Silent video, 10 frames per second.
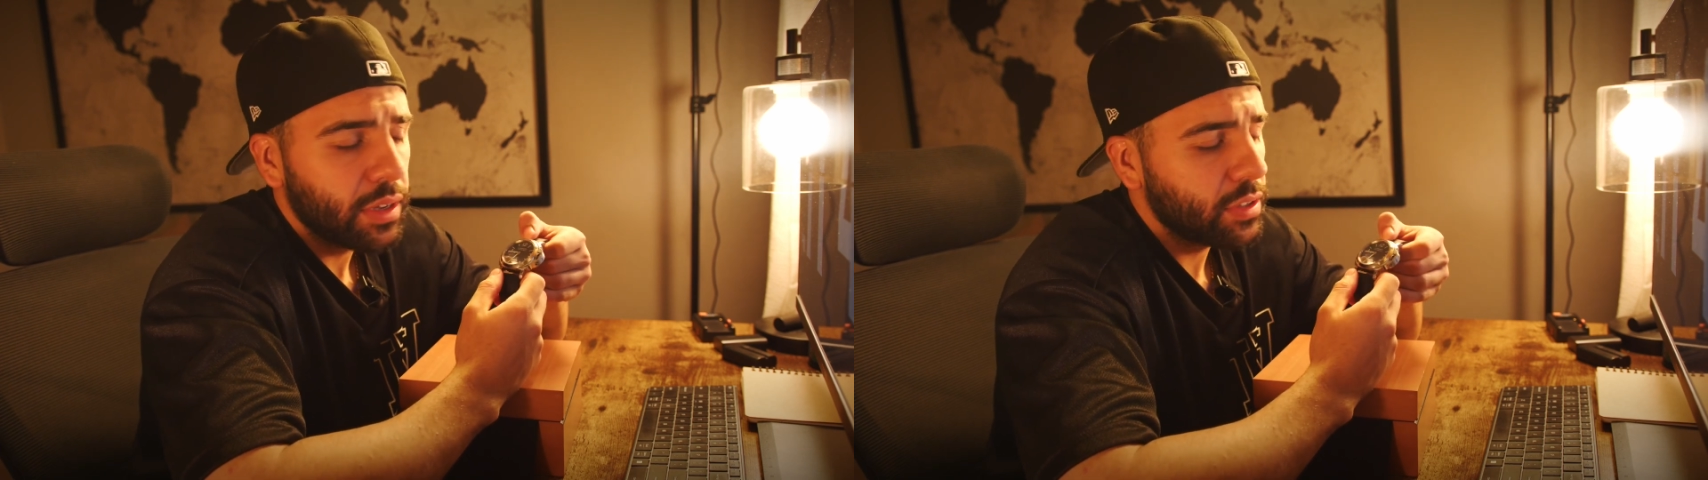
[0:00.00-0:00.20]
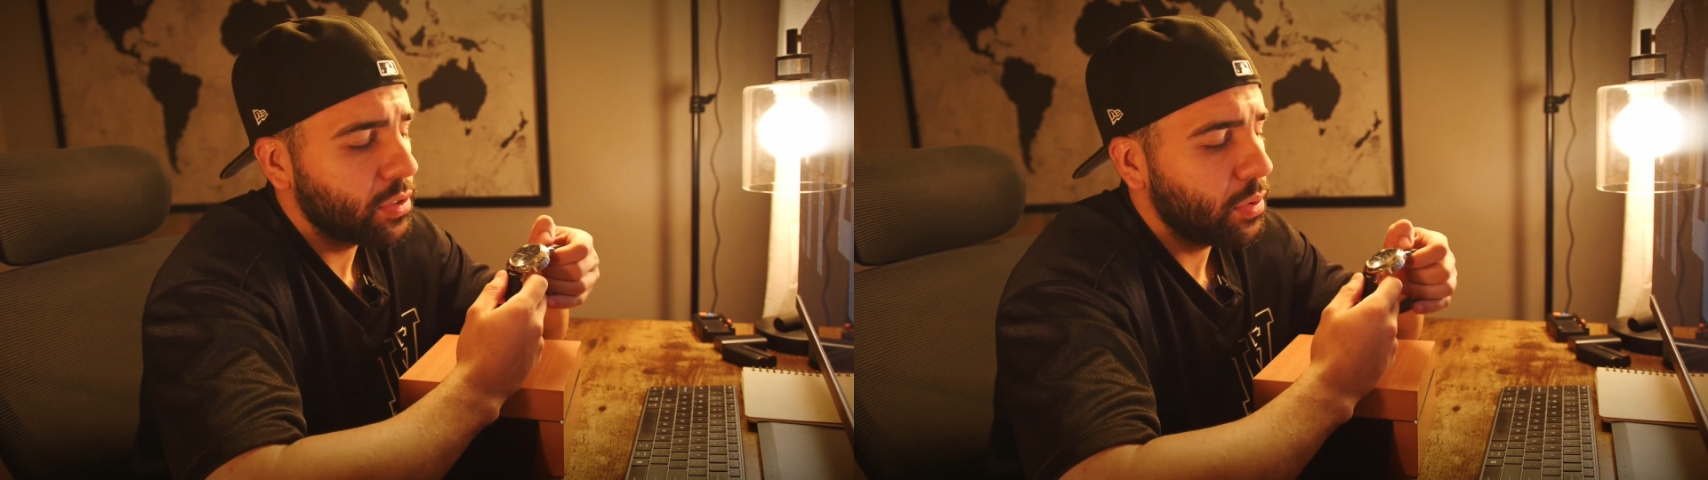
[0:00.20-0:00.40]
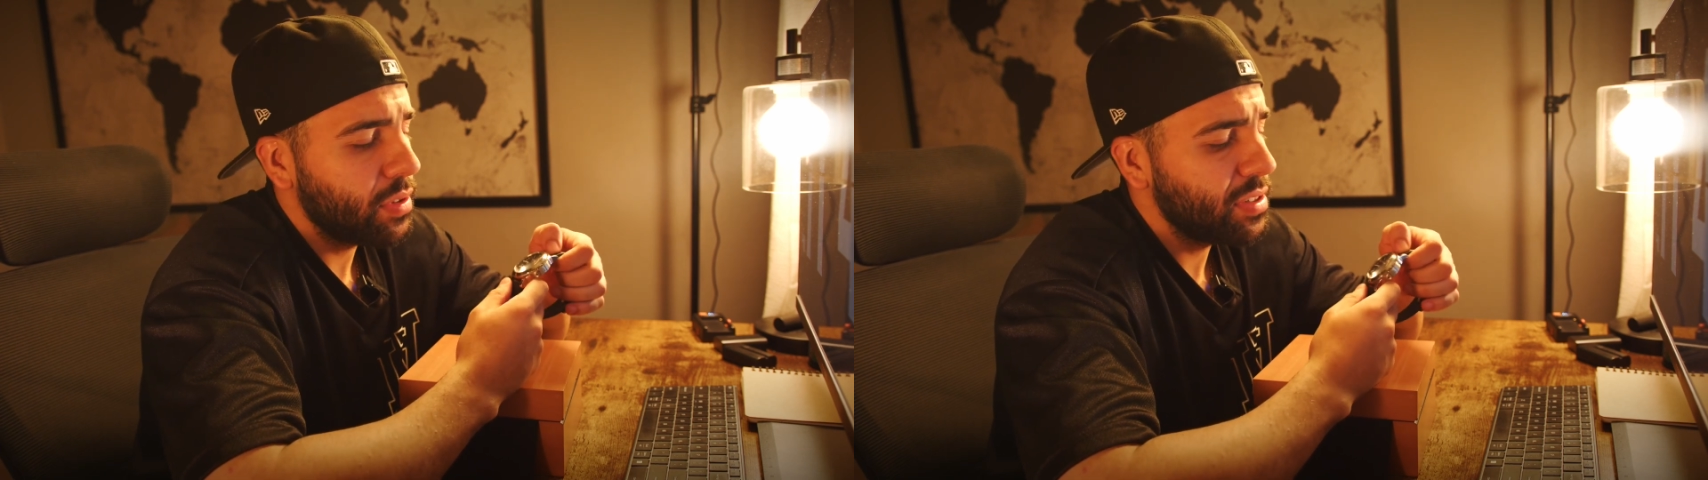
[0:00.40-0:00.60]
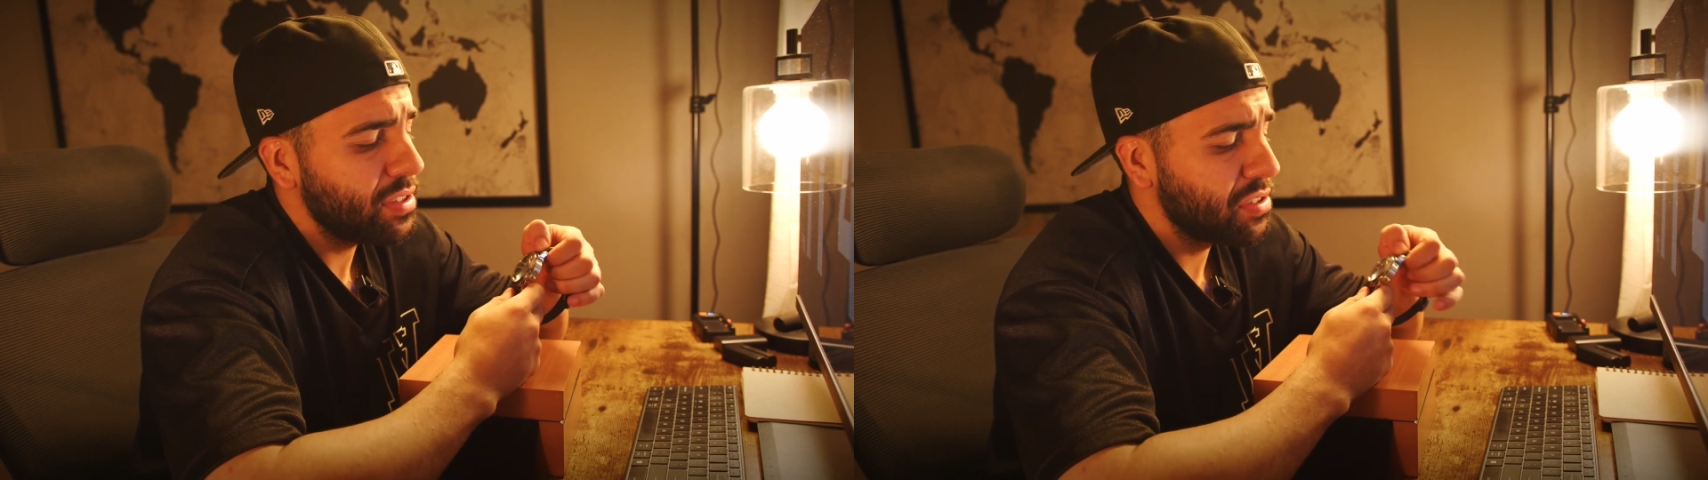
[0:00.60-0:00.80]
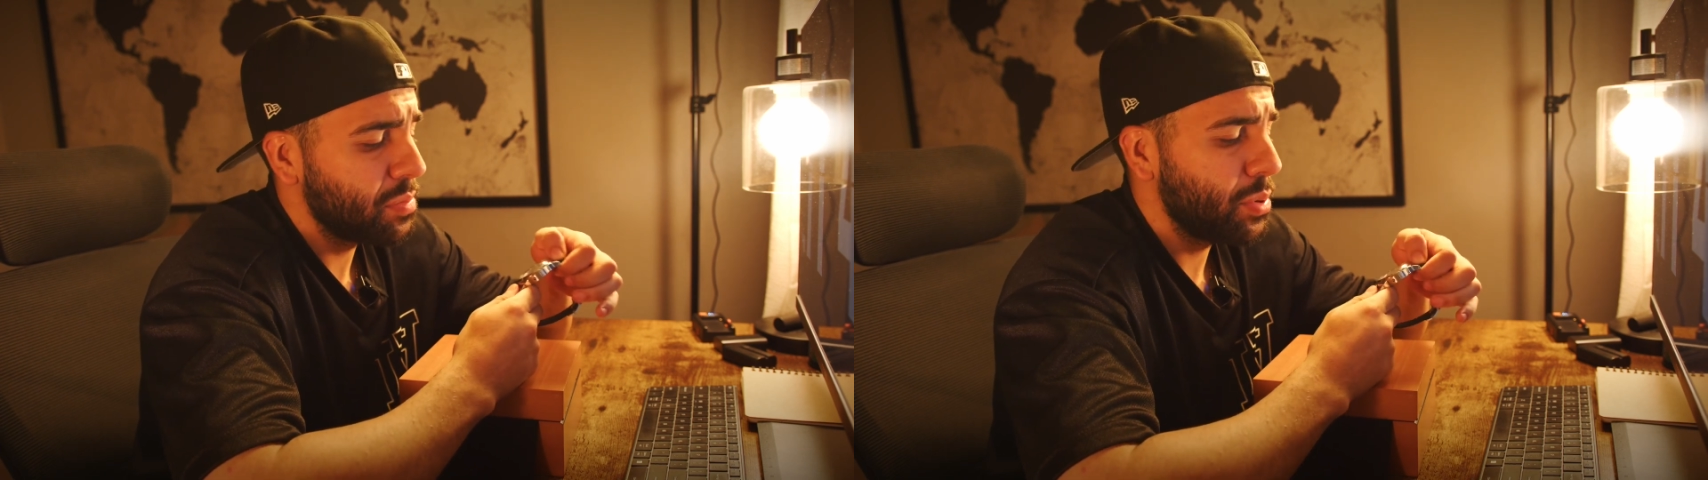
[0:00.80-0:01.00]
So this
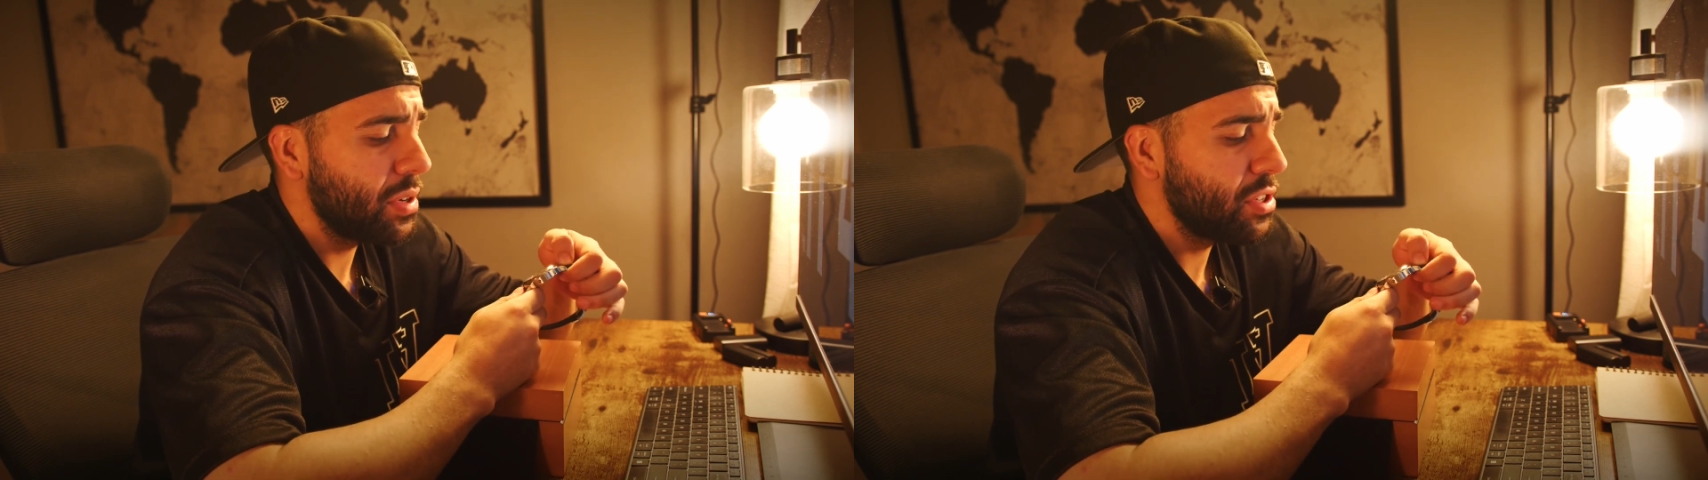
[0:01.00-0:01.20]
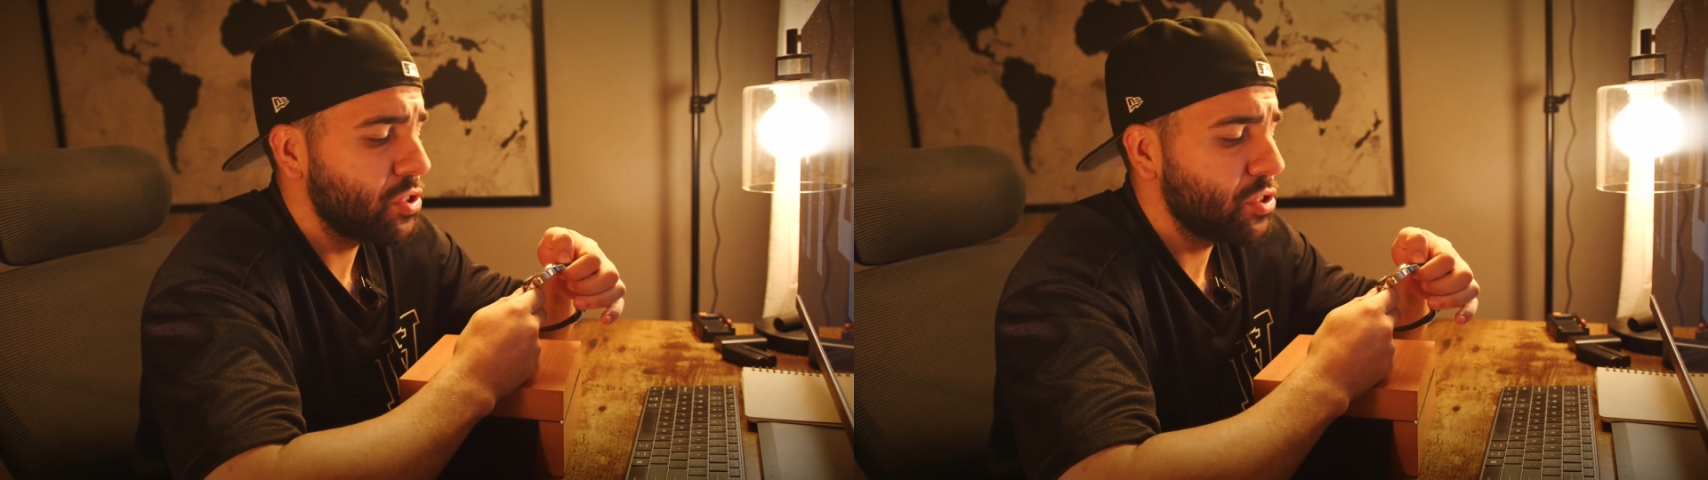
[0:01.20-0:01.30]
is a pretty